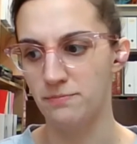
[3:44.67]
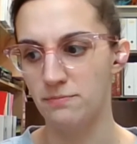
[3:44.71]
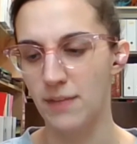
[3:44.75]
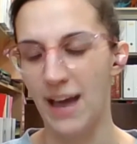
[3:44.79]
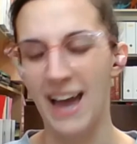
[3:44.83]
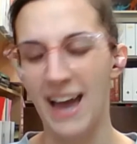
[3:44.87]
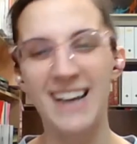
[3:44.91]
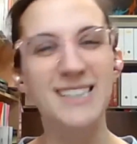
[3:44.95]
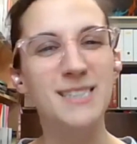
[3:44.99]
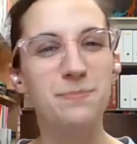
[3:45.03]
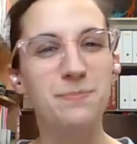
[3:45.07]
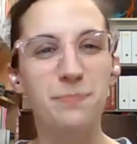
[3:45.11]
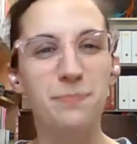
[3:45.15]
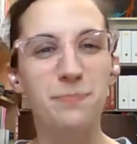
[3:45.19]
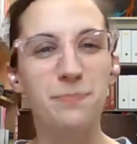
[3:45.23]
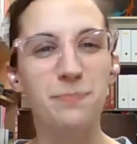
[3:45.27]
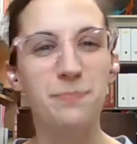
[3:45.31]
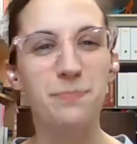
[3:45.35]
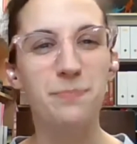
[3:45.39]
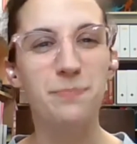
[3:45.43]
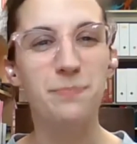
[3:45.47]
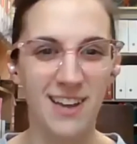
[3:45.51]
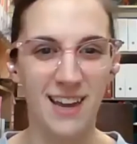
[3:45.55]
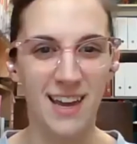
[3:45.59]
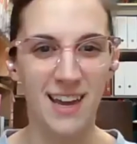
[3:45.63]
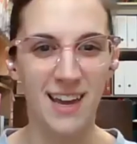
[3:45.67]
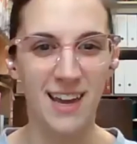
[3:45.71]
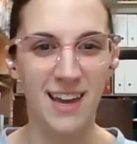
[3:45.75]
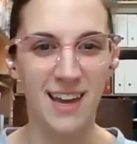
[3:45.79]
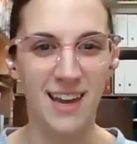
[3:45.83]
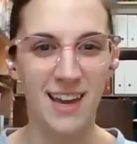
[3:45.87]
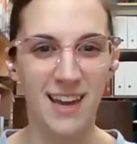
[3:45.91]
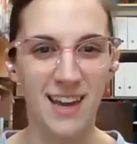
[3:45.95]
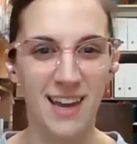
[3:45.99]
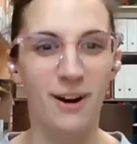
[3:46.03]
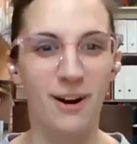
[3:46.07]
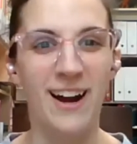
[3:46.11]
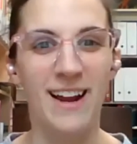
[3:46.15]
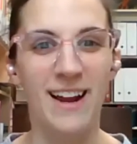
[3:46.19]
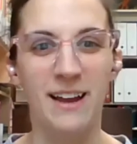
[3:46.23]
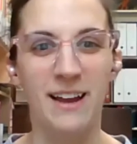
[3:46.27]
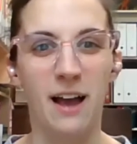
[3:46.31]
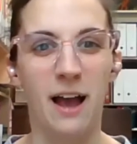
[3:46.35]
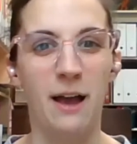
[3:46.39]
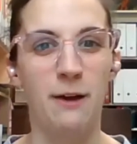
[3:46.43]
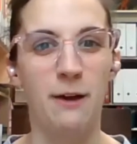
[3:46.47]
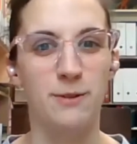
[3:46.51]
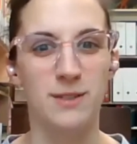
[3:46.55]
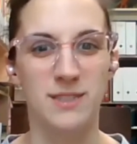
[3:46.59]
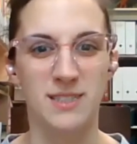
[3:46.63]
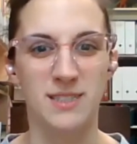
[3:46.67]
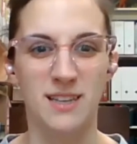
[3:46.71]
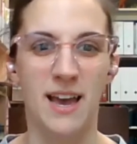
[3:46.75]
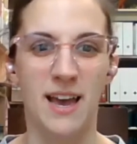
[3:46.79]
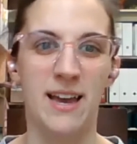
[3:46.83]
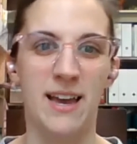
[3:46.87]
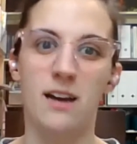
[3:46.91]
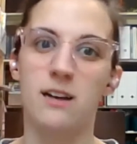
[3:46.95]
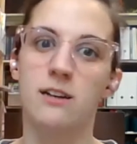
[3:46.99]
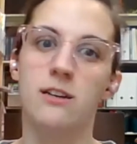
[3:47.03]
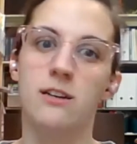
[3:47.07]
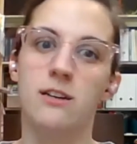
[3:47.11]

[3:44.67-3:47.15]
icebreaker game where I was like,